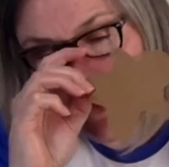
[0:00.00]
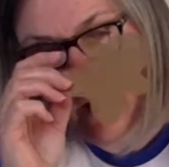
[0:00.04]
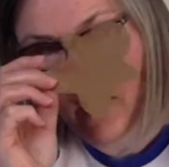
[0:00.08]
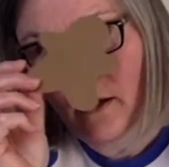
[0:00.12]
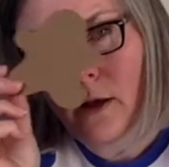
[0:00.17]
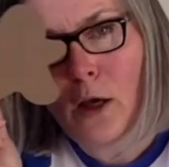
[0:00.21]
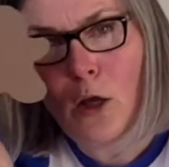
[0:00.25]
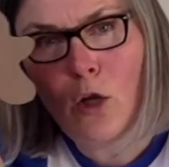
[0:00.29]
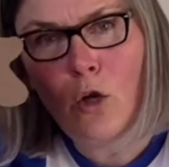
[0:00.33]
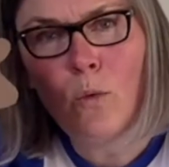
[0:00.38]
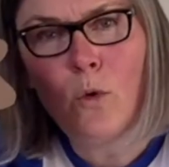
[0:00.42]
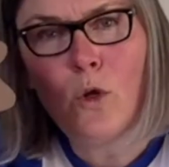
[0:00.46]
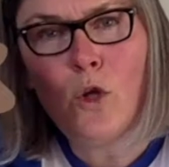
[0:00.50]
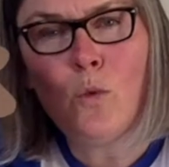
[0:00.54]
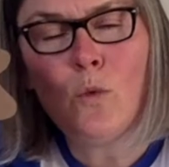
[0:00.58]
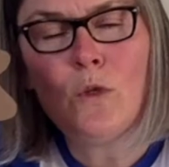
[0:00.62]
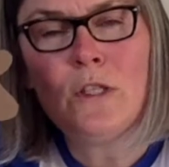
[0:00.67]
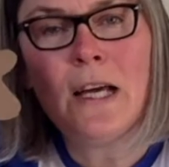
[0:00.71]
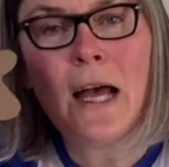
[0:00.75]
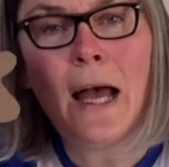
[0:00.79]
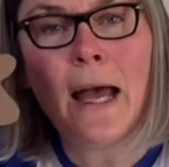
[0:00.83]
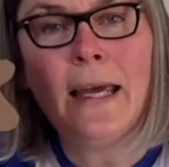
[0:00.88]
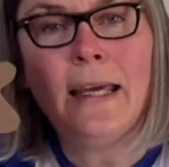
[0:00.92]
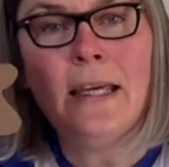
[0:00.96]
You know when you would
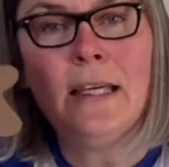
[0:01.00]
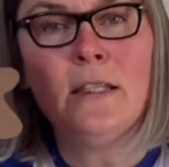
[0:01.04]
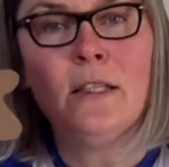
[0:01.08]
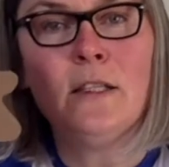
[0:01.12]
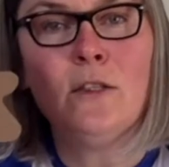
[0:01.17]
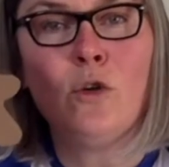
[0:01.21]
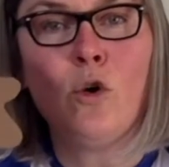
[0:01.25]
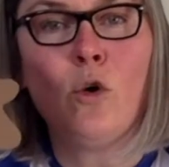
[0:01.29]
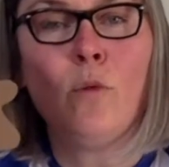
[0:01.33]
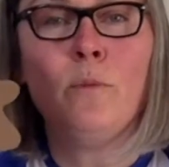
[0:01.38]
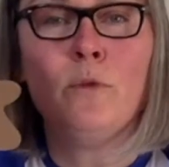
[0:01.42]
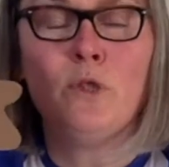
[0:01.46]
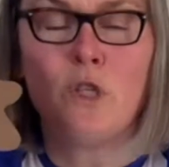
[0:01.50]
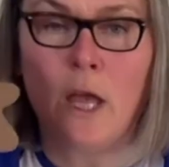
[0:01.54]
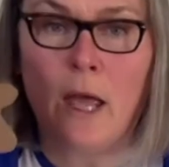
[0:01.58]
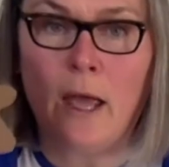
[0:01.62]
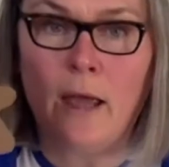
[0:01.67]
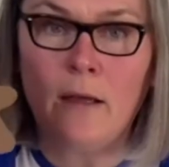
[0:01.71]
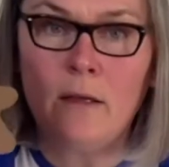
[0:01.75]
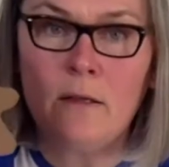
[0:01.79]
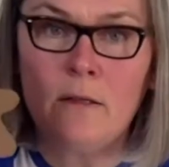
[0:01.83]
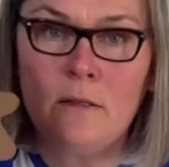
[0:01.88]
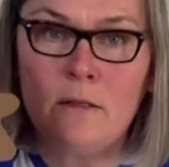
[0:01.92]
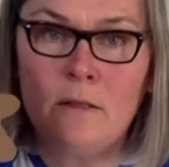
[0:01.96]
hide an
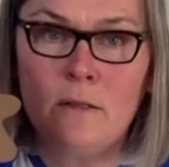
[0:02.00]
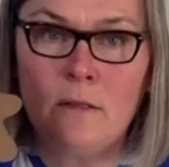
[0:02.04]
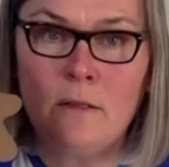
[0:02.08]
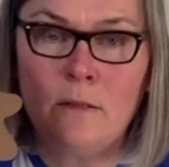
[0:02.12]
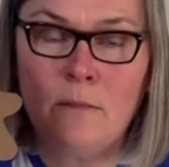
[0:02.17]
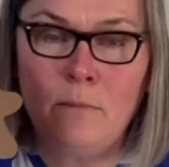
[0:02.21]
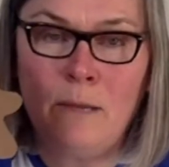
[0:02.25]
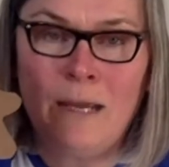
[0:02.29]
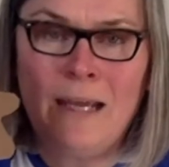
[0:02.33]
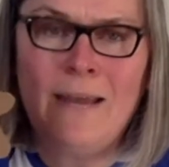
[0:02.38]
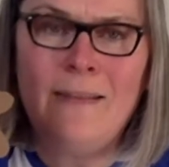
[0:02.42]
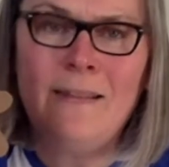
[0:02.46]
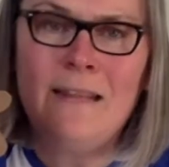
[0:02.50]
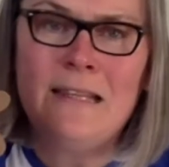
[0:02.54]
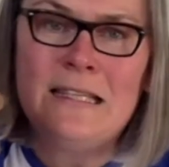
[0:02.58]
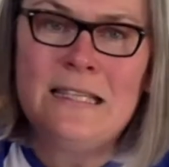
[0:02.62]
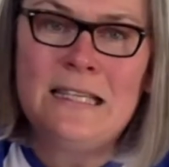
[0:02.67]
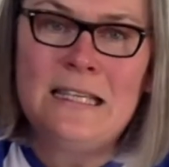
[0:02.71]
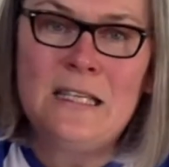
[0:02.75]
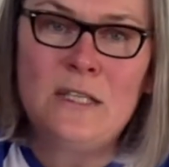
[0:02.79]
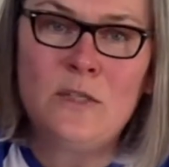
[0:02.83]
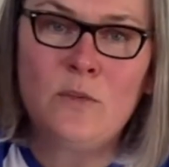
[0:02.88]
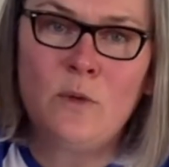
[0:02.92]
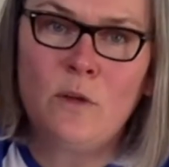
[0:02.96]
object back in the
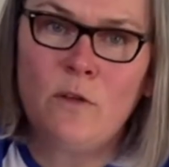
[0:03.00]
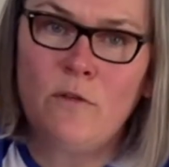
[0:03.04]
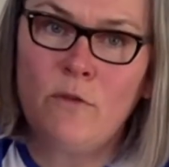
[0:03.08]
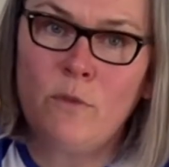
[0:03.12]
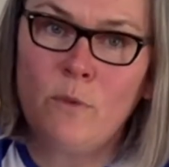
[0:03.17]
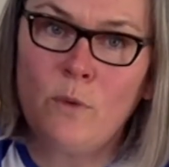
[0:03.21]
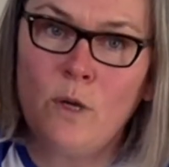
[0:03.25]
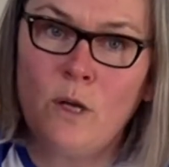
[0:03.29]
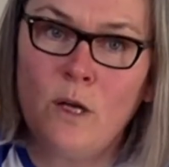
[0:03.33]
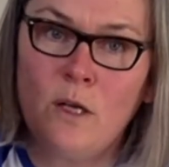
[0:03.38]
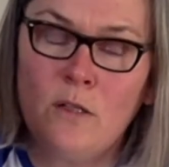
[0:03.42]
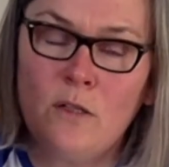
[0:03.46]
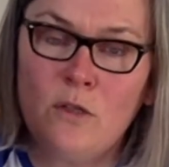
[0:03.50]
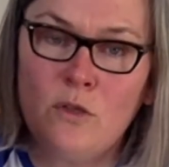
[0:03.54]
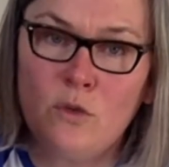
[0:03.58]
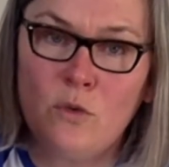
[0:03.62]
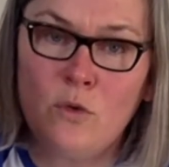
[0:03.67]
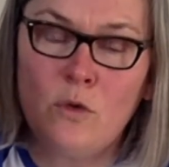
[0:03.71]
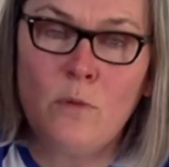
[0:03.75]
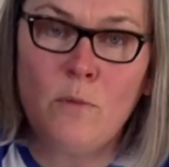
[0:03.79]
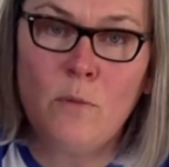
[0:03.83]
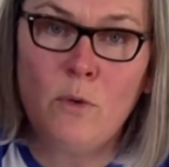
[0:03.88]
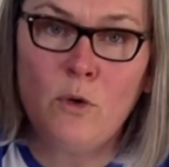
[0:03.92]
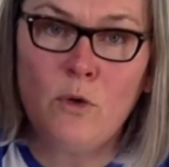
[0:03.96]
days when everyone had a
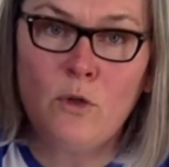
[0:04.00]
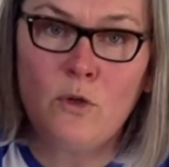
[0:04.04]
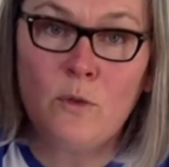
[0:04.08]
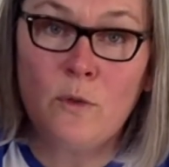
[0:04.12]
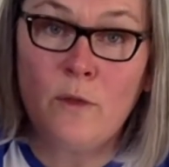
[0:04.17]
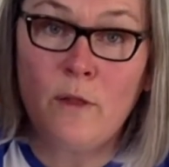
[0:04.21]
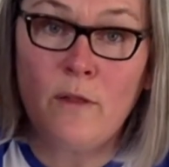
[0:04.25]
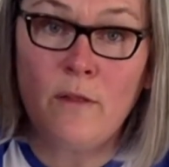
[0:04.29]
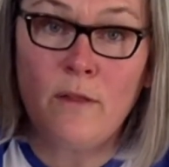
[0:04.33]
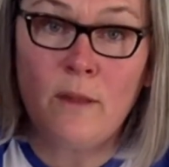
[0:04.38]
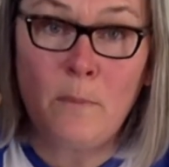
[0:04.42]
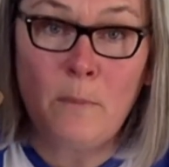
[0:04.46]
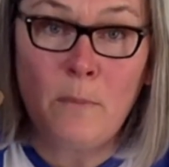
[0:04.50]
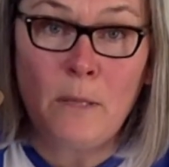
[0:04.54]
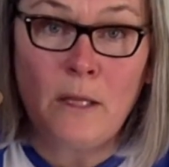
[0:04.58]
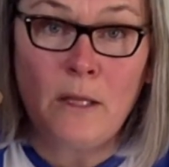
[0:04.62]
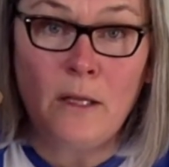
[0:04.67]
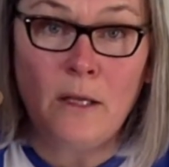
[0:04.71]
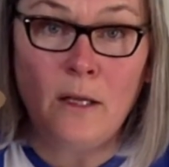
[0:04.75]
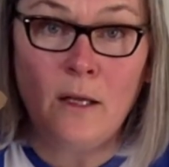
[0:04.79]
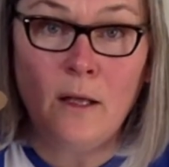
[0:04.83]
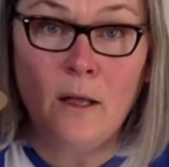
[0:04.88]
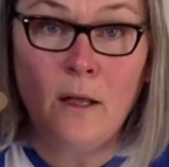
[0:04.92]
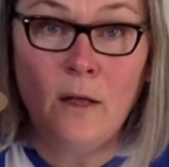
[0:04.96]
sewing box with a thimble in
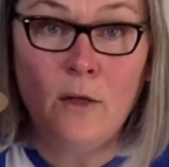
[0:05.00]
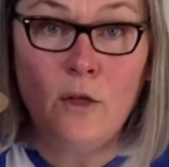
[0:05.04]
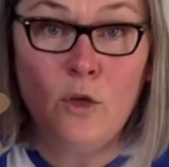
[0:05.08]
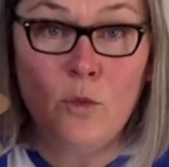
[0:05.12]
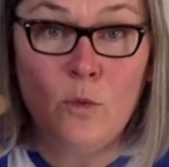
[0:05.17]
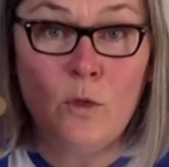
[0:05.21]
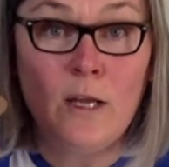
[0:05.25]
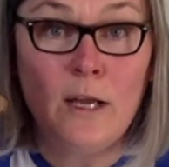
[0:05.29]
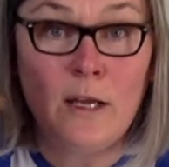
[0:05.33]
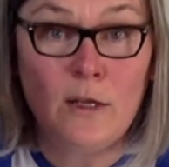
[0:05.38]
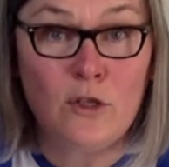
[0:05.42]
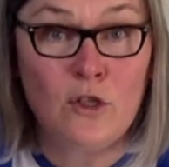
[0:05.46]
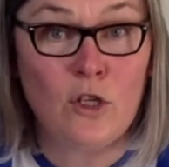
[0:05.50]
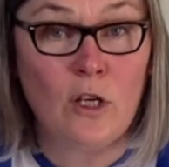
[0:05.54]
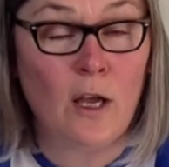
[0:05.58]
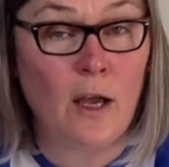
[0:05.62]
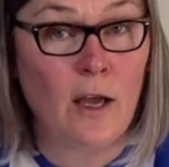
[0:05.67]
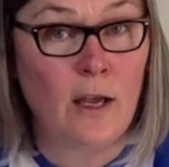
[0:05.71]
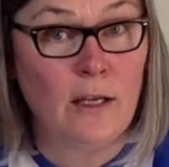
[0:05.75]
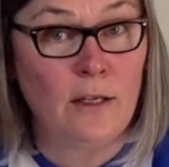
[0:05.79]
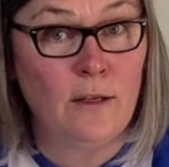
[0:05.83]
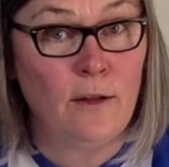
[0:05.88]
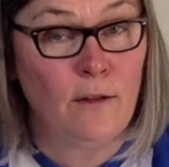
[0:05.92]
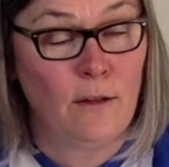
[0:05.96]
it, you would actually
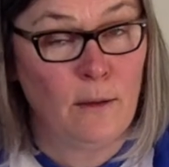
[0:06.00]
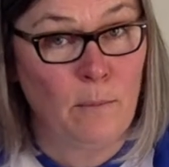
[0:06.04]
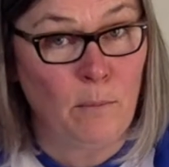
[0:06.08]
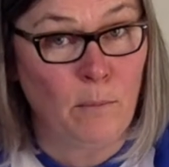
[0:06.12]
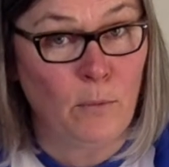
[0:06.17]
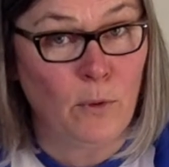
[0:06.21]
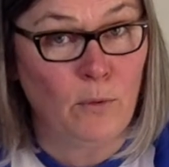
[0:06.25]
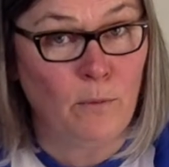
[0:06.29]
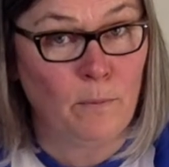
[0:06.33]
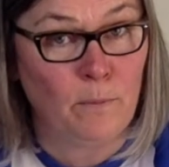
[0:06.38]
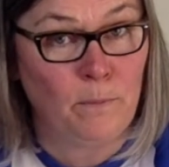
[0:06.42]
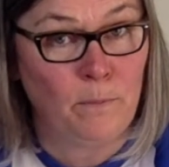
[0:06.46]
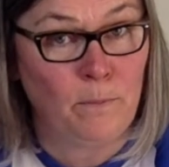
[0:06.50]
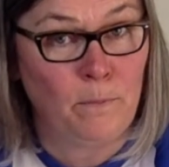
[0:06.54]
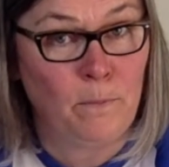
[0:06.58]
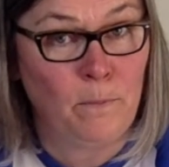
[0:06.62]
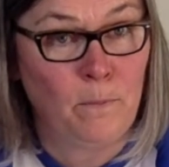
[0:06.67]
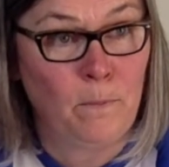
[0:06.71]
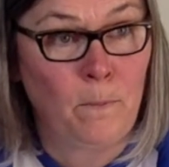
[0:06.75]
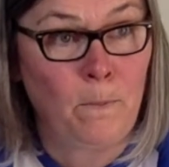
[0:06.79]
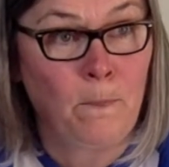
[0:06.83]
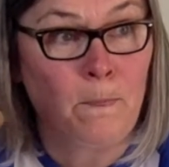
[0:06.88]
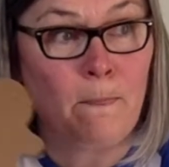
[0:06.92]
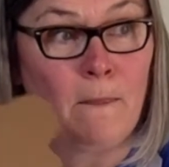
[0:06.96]
hide a thimble
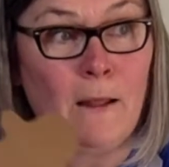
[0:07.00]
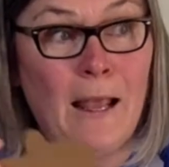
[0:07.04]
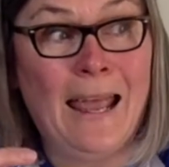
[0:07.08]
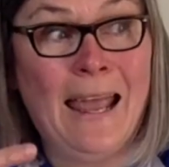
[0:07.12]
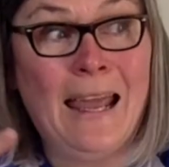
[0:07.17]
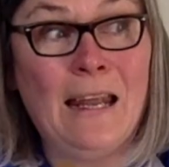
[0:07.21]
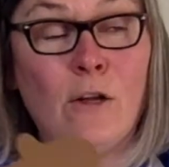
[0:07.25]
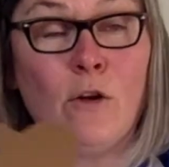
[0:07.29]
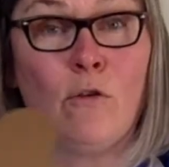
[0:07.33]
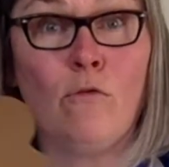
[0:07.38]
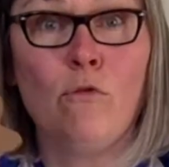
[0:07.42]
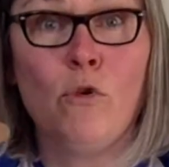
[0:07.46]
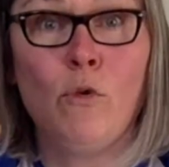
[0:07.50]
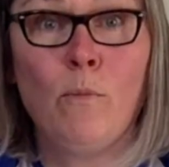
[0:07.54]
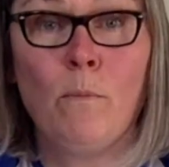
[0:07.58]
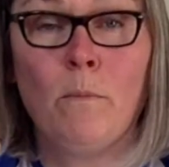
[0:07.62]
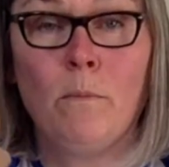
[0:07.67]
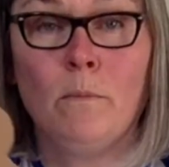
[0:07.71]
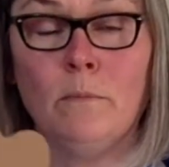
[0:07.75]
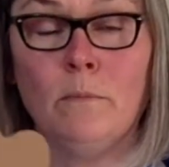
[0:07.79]
in a room.